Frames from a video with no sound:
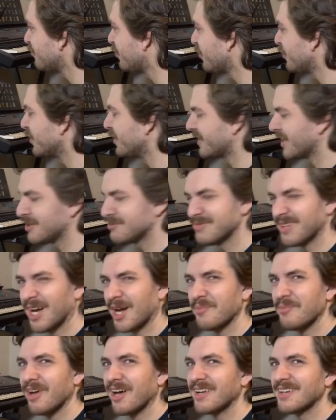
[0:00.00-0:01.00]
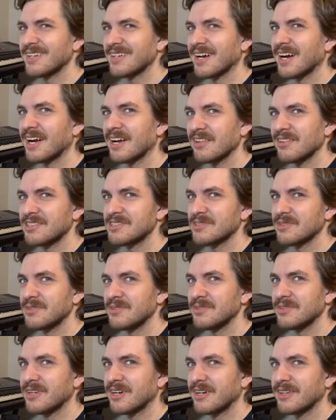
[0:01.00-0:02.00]
point. I'm not entirely
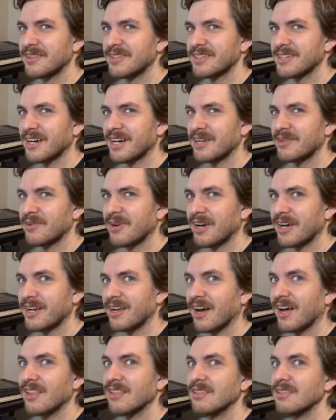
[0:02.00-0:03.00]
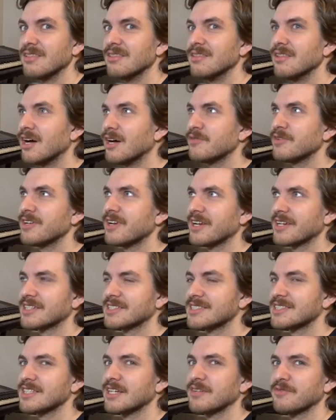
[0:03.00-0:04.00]
sold on the Tide Ride. I love it
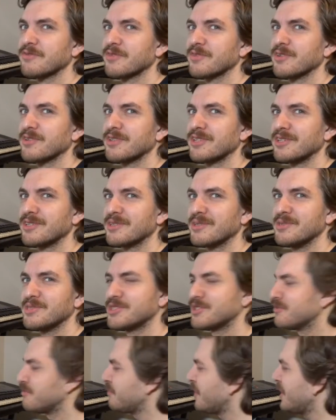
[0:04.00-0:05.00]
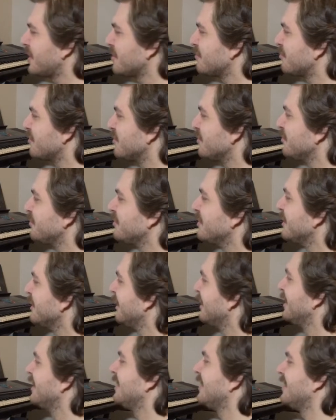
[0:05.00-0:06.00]
except for the inclusion of Petty Blue.
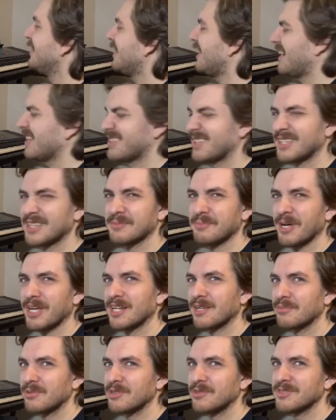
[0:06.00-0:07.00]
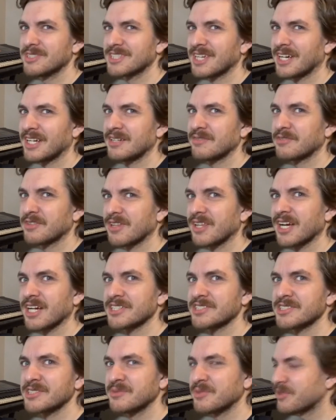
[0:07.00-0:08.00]
I think the Petty Blue is kind of
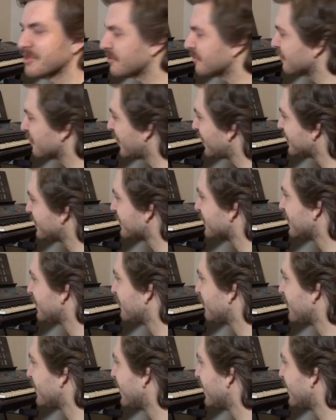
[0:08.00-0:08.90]
clashing with the rest of the